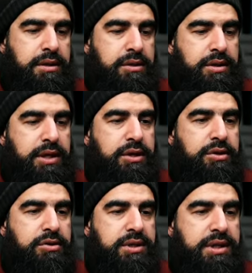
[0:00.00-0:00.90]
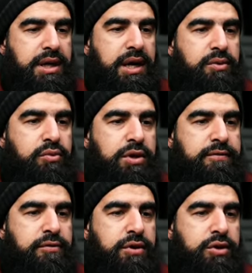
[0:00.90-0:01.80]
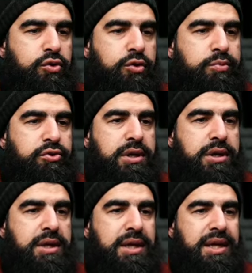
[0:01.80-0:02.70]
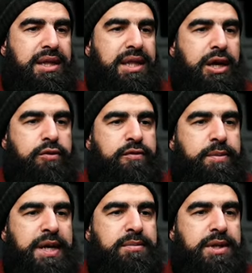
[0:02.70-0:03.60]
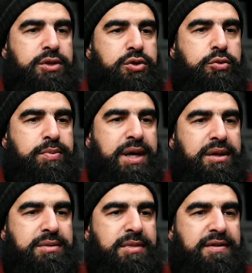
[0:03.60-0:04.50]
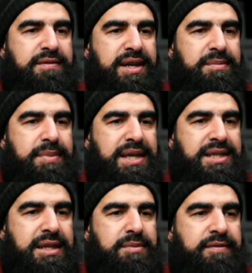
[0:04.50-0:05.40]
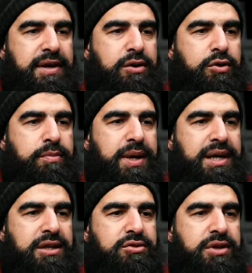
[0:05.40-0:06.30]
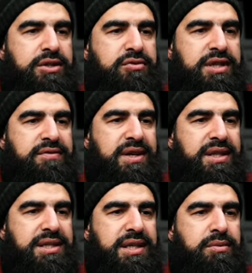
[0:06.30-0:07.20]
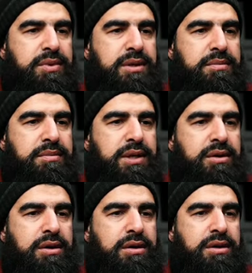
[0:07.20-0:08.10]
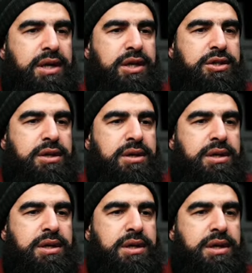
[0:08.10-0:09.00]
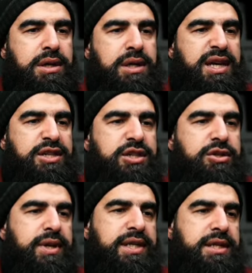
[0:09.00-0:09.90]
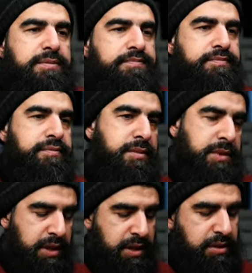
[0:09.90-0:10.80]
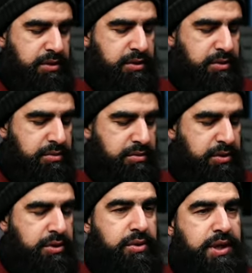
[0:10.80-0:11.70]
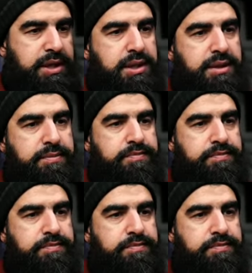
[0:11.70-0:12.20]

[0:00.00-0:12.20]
Okay, Curious Cat. I work for a corporate. They overpaid my two pounds in my final pay slip. If I go back and try to rectify this, it will be long HR. Yeah, just donate it. Yeah, so donate it.